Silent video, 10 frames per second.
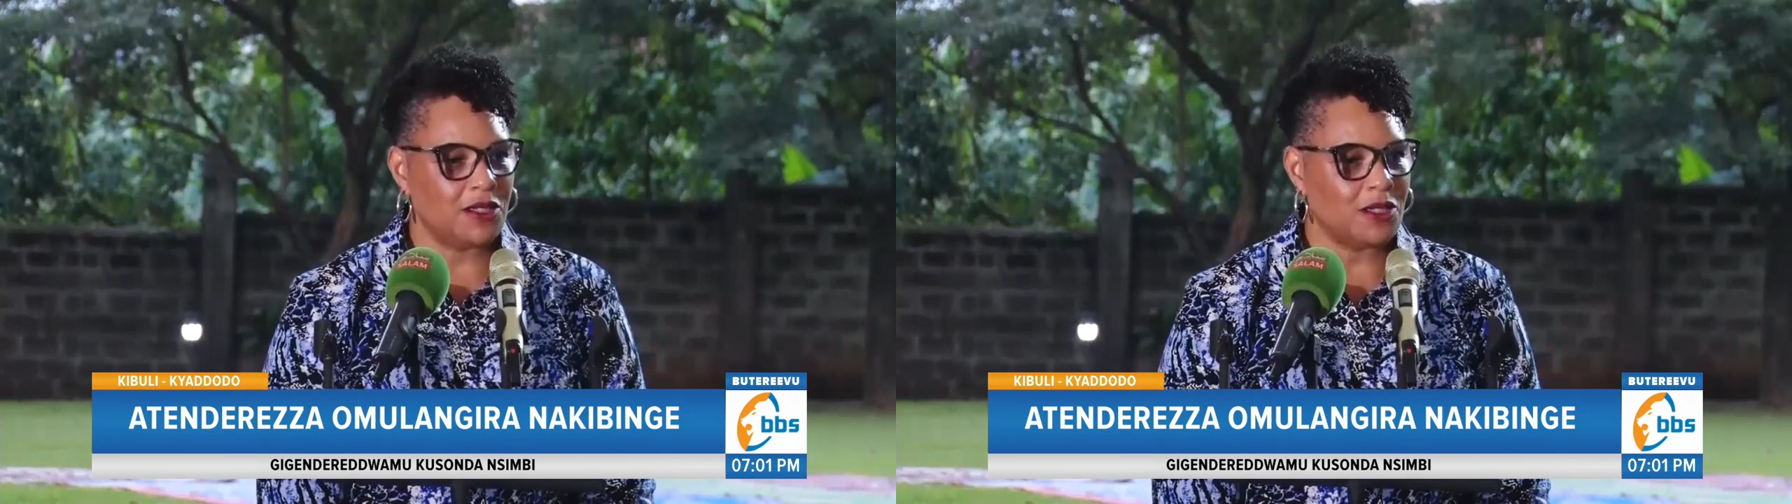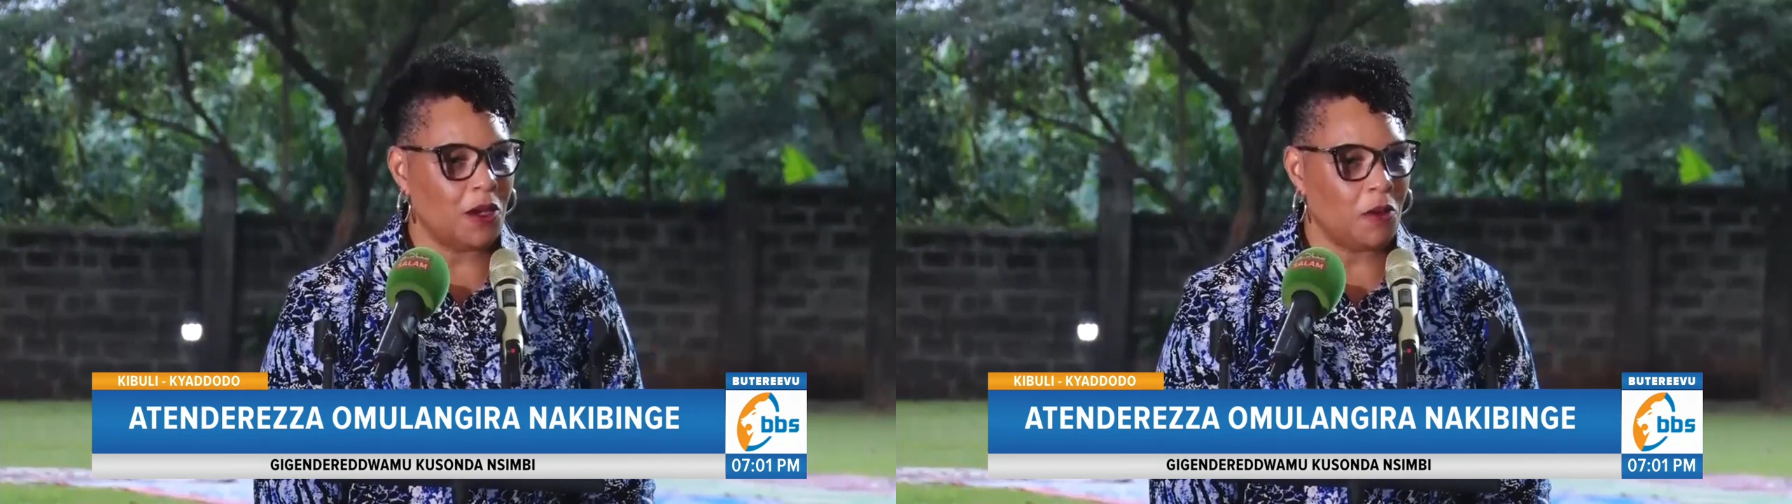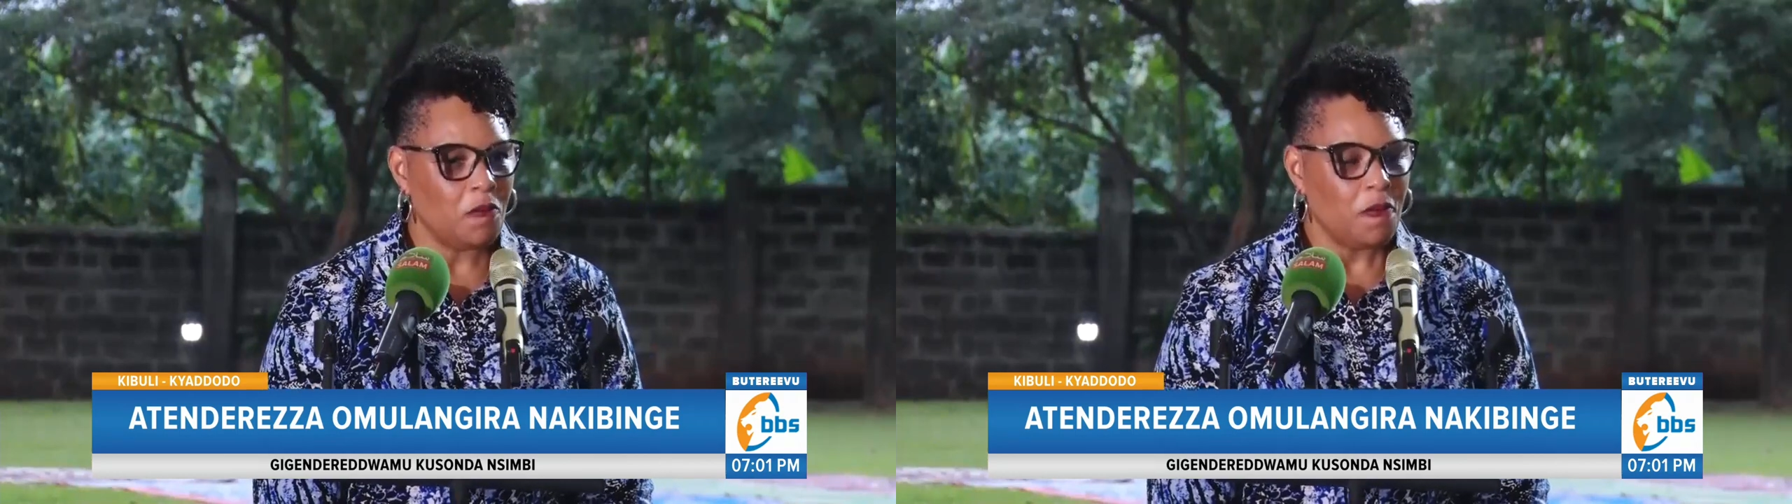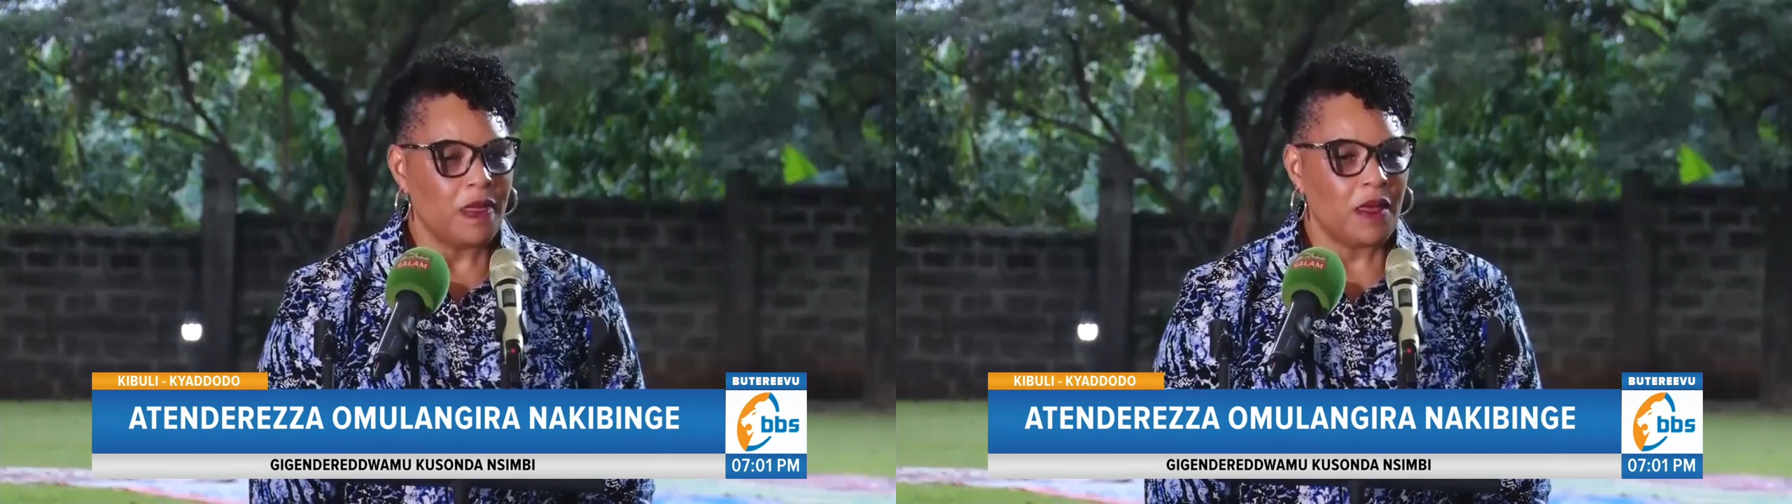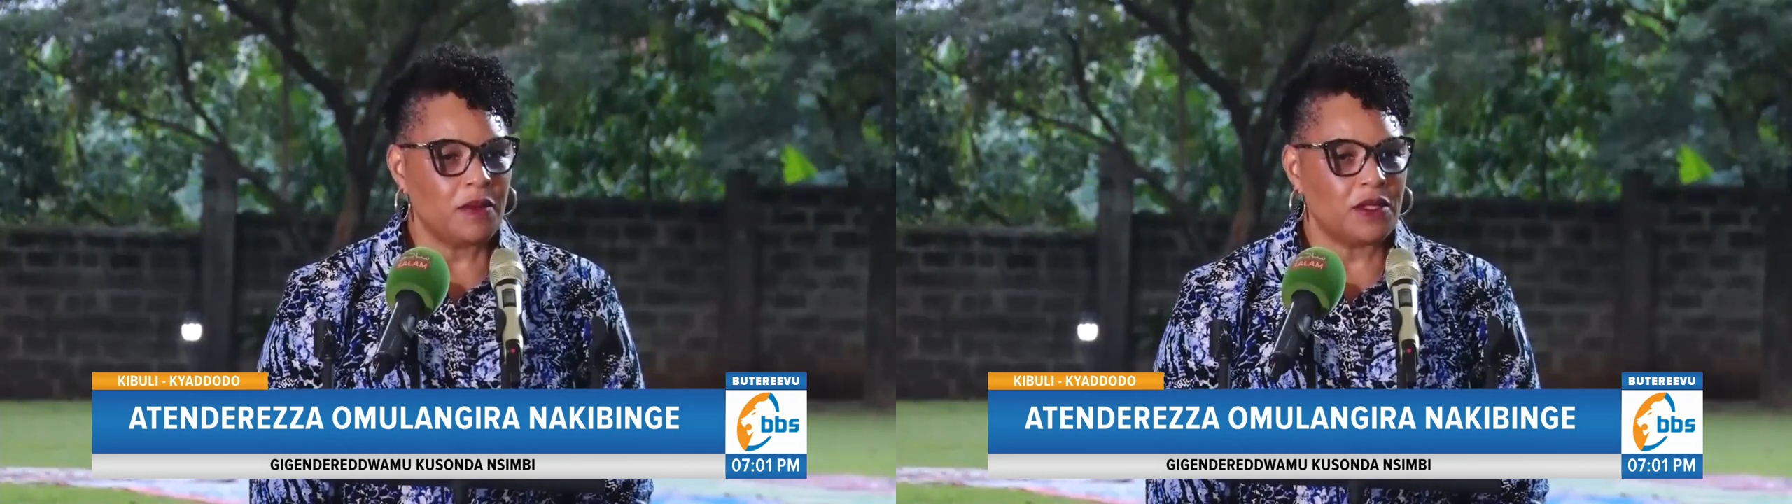So
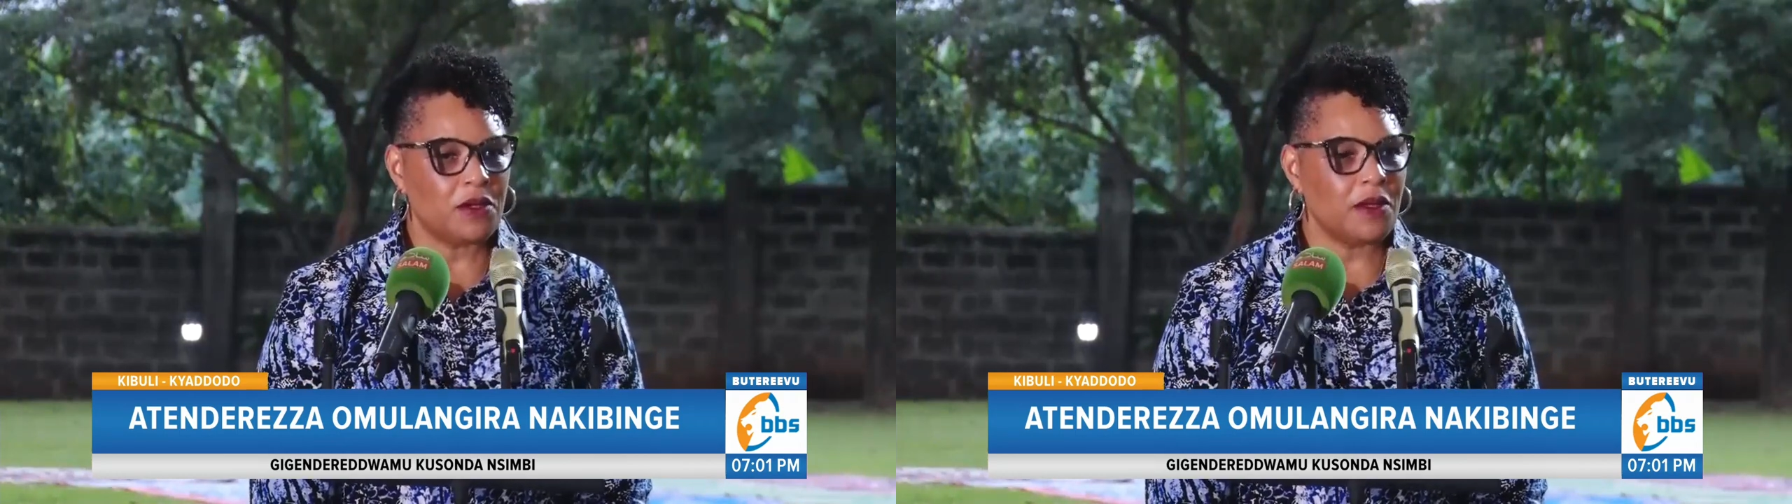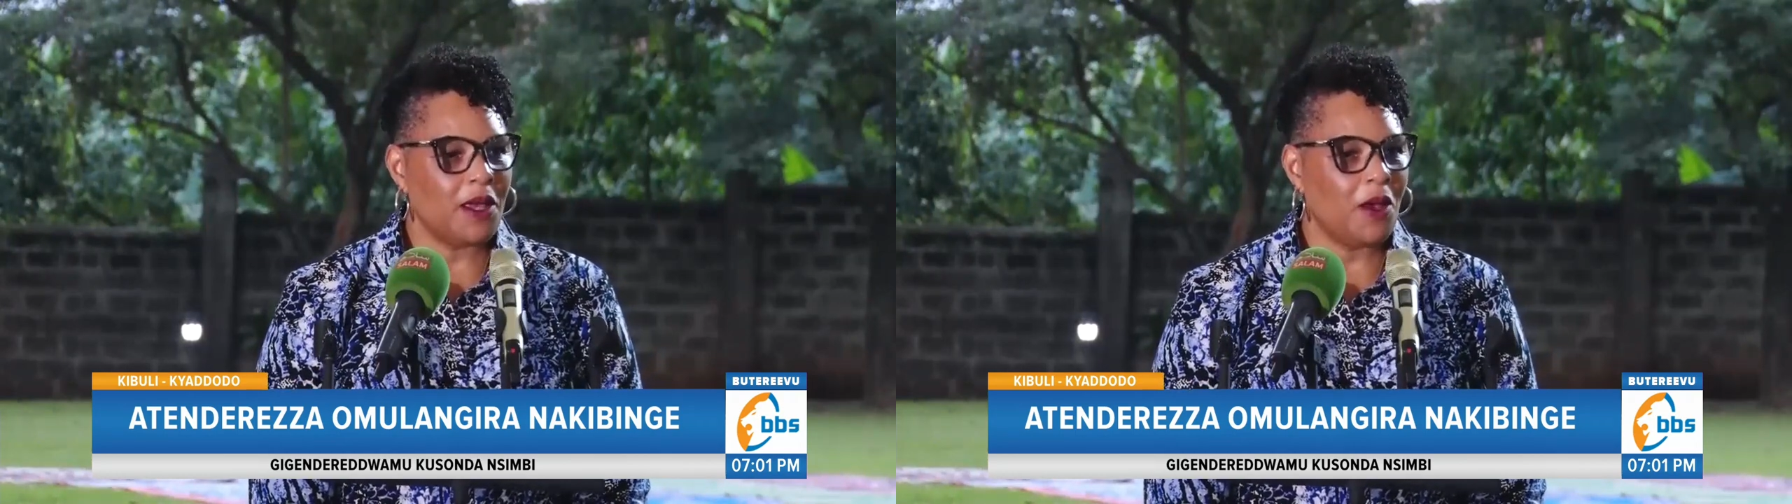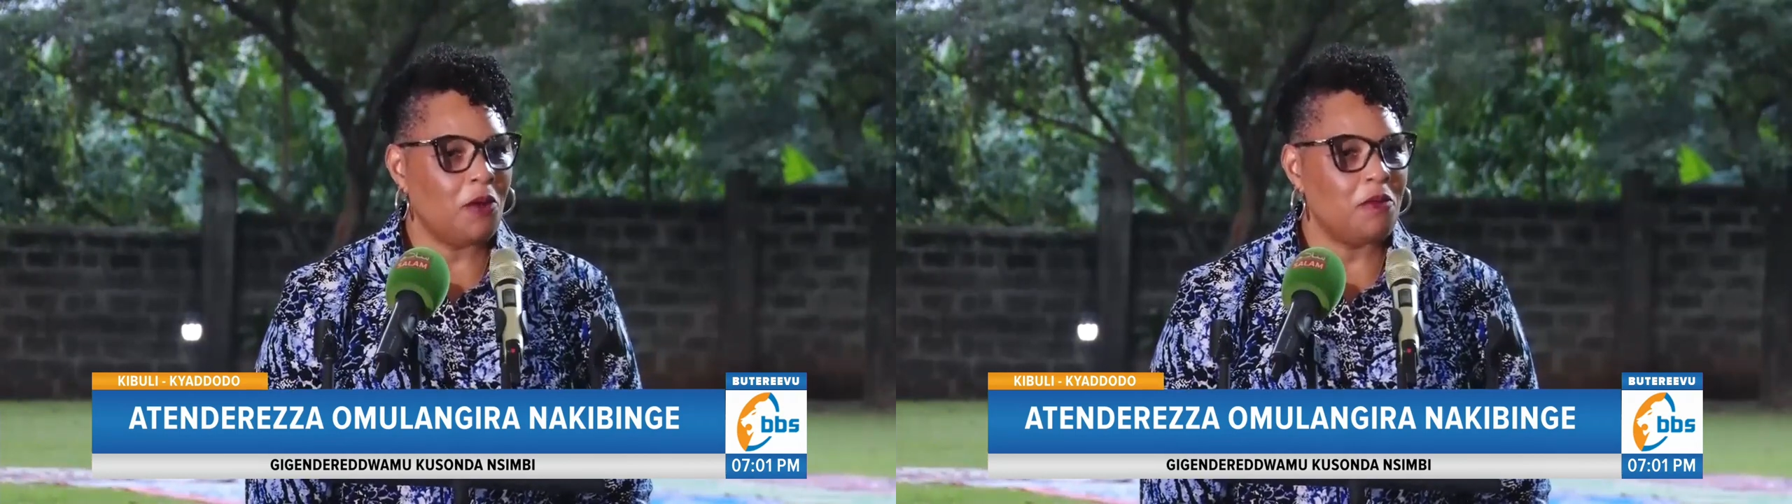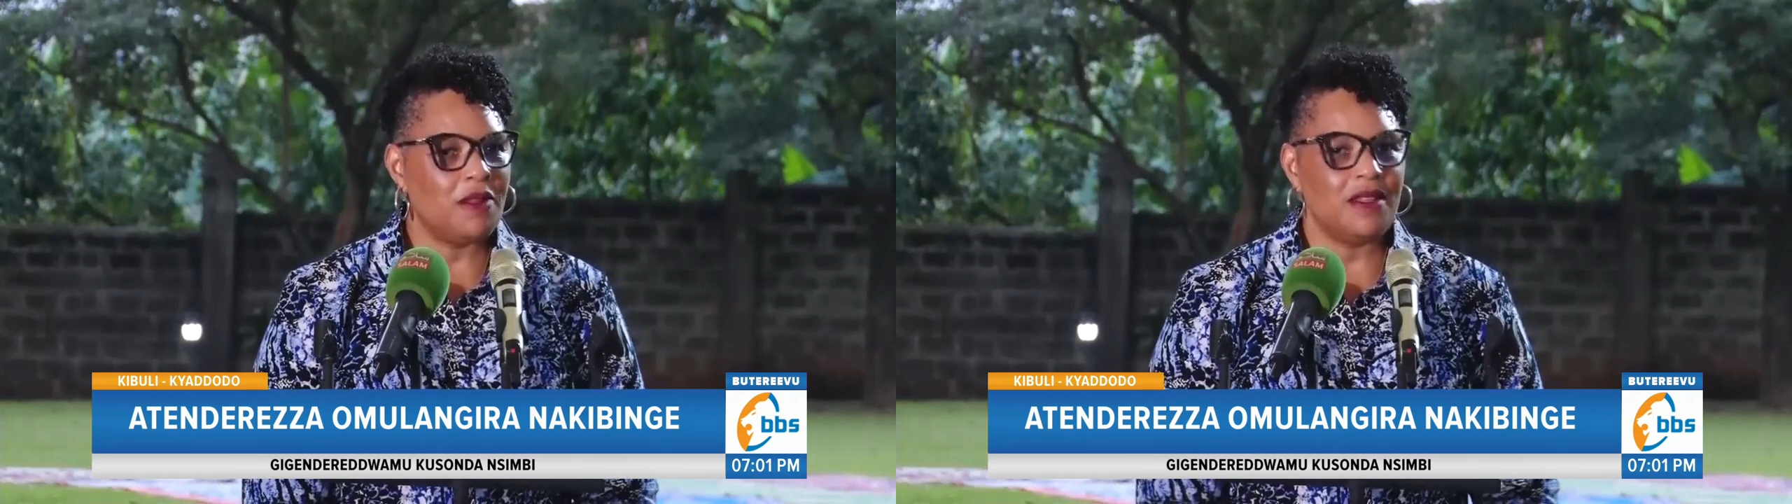we certainly hope